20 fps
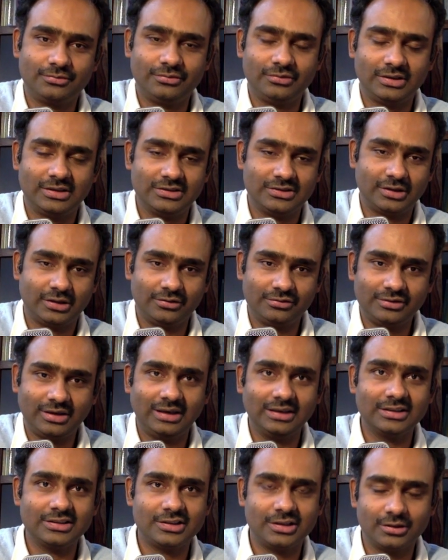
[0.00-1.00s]
instead of
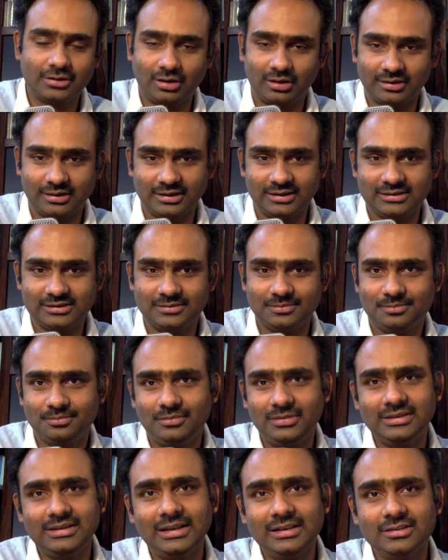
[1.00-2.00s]
Cartesian coordinates.
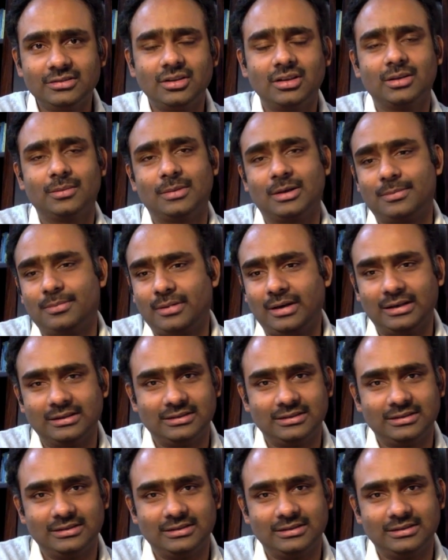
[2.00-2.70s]
But that's not a big price.